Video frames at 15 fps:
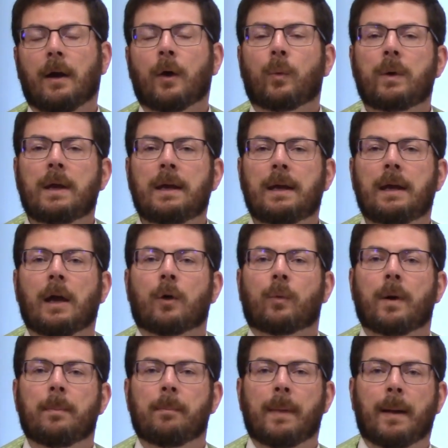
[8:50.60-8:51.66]
We
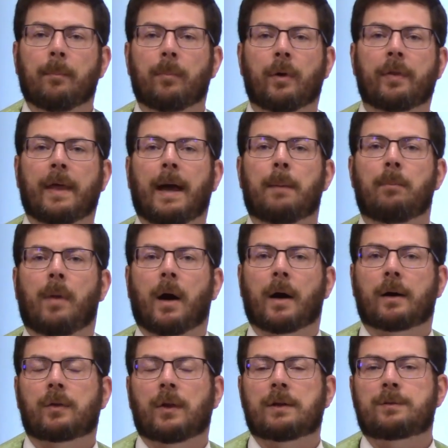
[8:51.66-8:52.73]
remember that
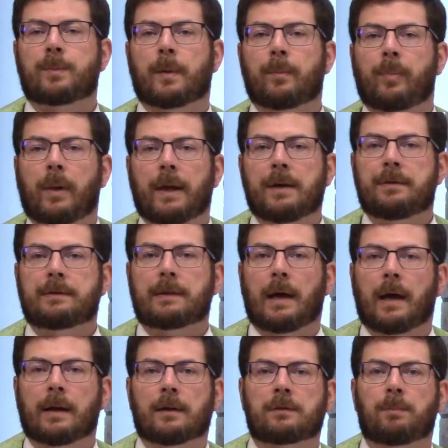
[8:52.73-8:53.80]
mark that's been placed
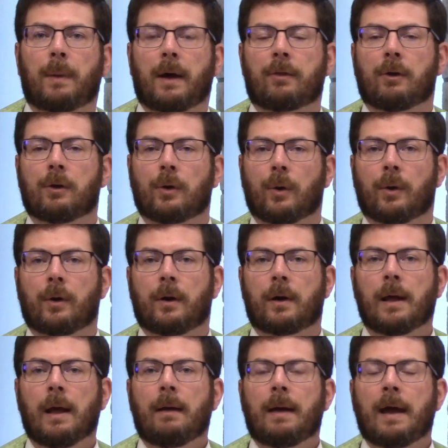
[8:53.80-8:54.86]
on us by the
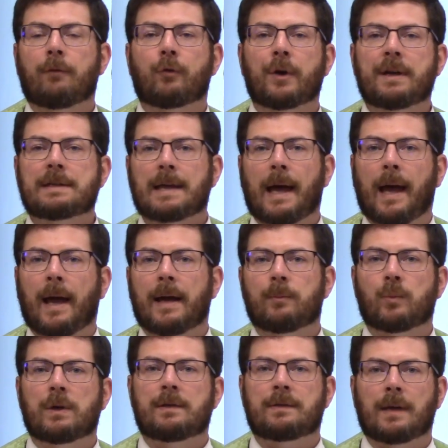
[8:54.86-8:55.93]
Lord every
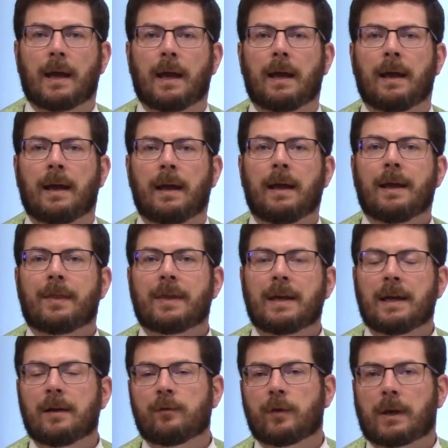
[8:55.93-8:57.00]
time we say
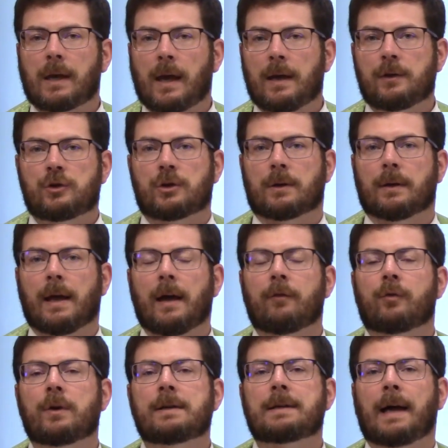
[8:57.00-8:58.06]
the invocation,
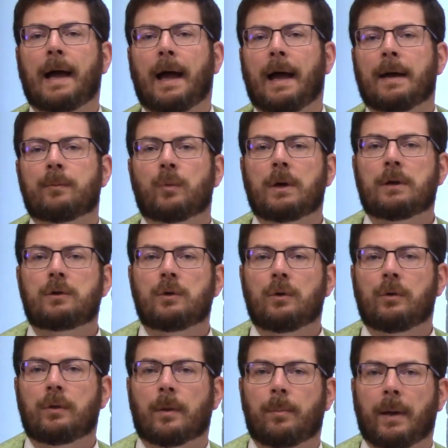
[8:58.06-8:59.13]
every time we
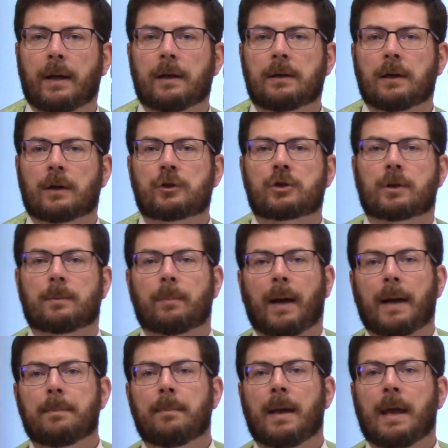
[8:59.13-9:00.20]
do the benediction
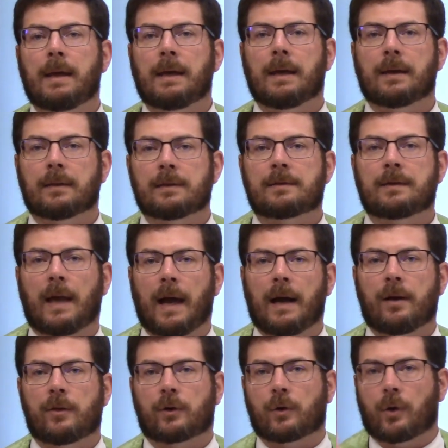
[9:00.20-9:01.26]
by making the
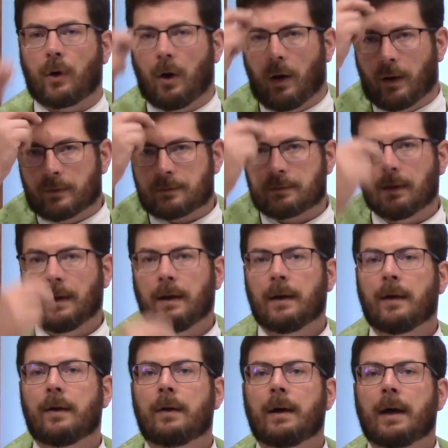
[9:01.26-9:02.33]
sign of the cross
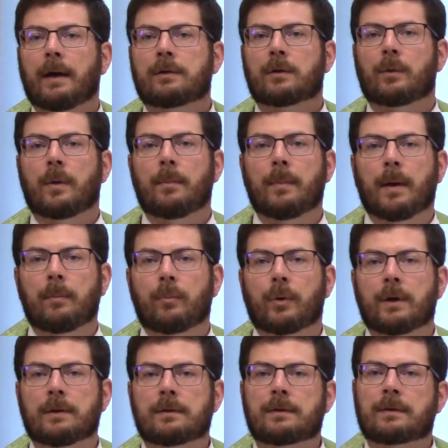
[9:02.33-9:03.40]
as a
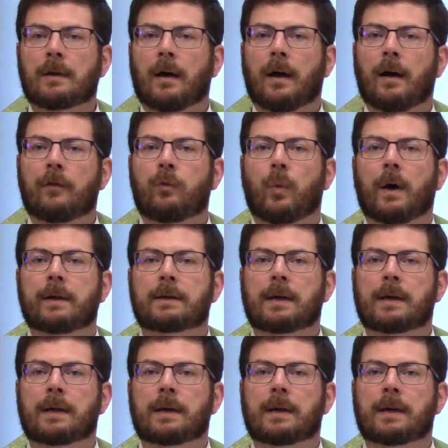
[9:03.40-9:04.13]
remembrance of what